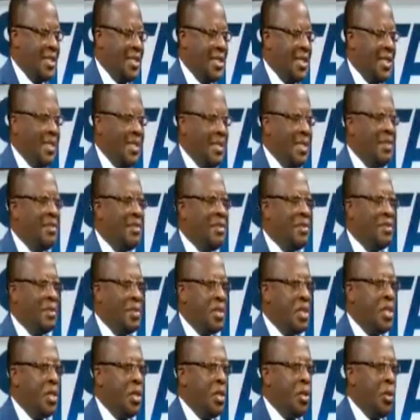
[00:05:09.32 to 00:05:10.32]
then there
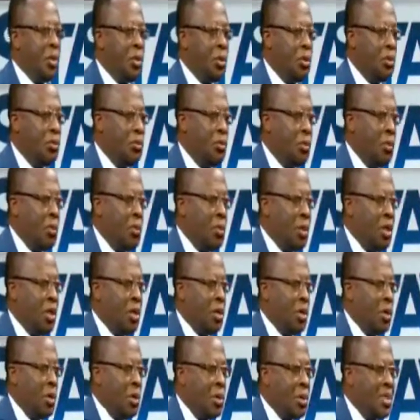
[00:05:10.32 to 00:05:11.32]
is a lot of what we
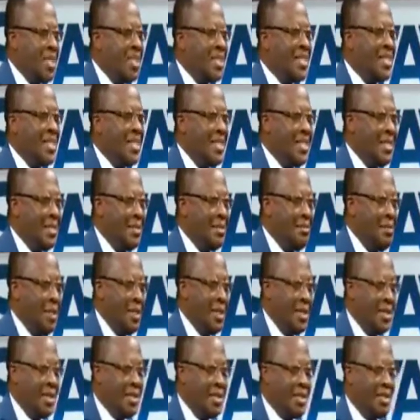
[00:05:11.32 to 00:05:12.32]
call
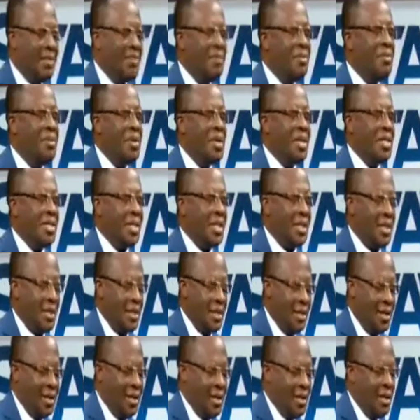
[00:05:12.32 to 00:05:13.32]
settlement risk.
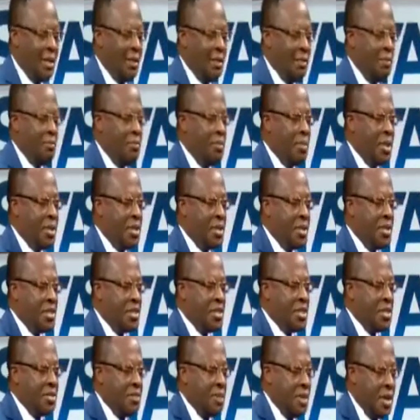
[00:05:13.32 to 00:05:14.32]

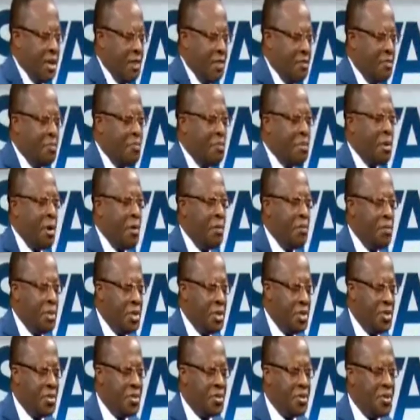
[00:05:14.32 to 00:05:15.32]
Businesses may have
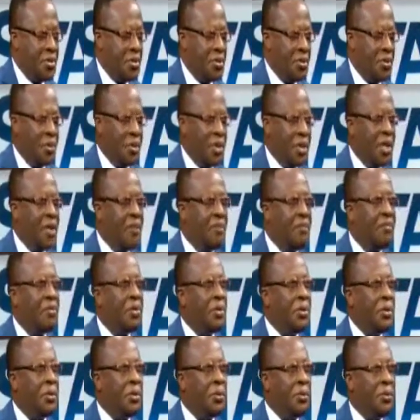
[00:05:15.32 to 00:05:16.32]
promised to give
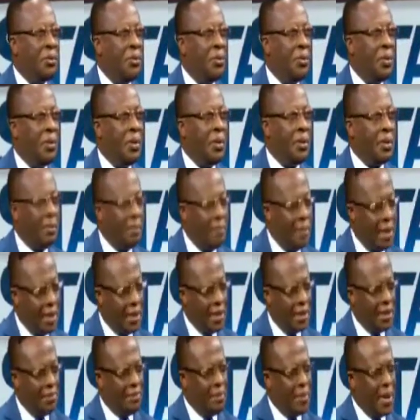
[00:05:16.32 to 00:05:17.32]
you the
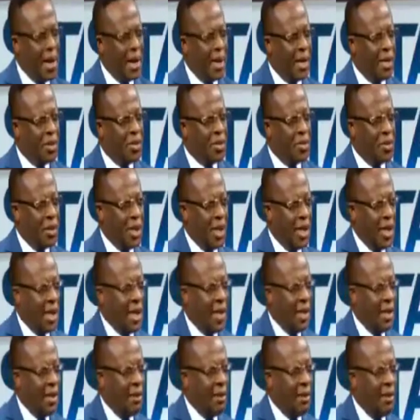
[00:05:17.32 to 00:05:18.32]
money back today,
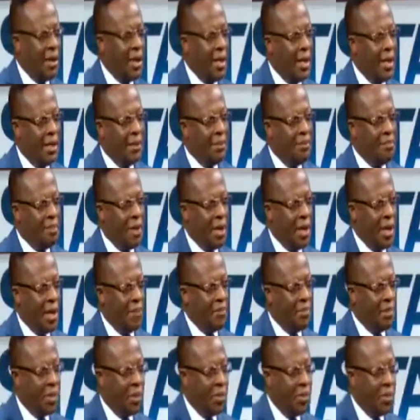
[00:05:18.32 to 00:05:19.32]
and
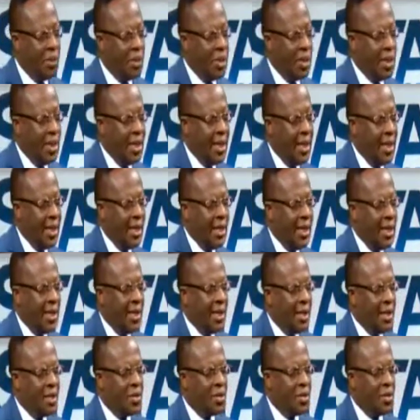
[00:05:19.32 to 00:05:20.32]
perhaps they will delay
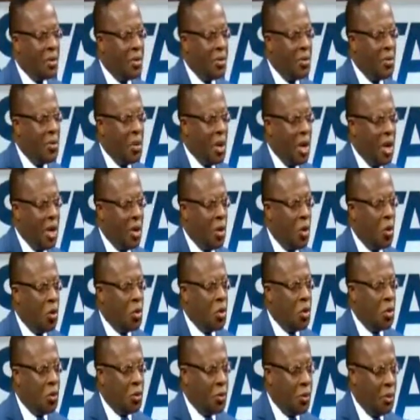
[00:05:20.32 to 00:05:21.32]
to a week or two